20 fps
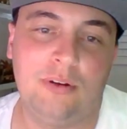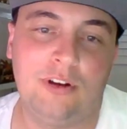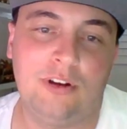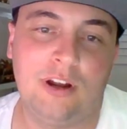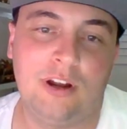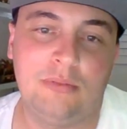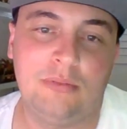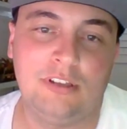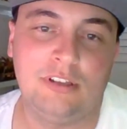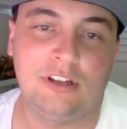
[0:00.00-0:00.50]

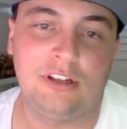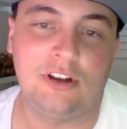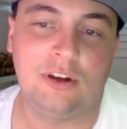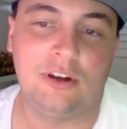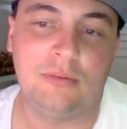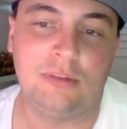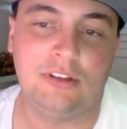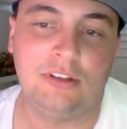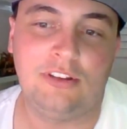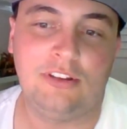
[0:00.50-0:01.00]
number in the
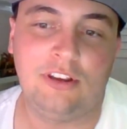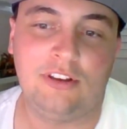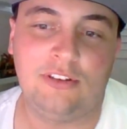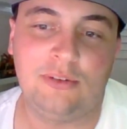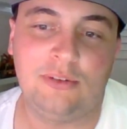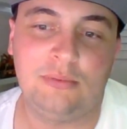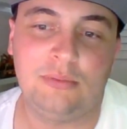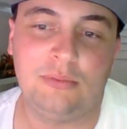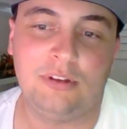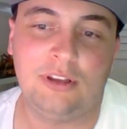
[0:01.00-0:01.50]
comment
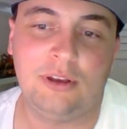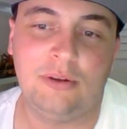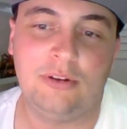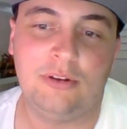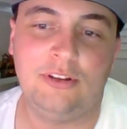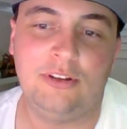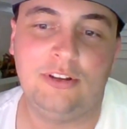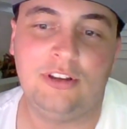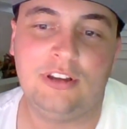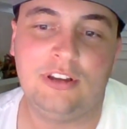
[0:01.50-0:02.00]
section below, and
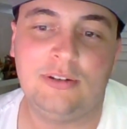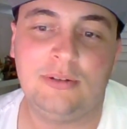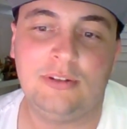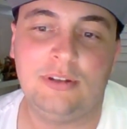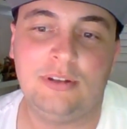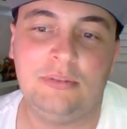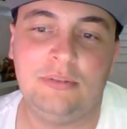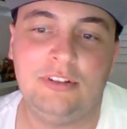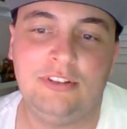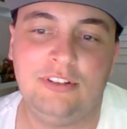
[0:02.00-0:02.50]
you can call
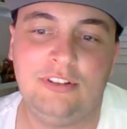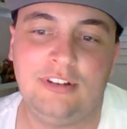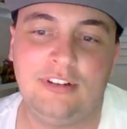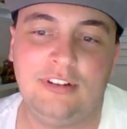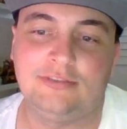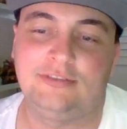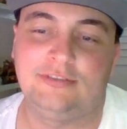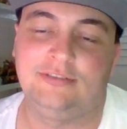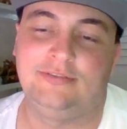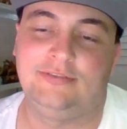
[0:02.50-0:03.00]
him yourself.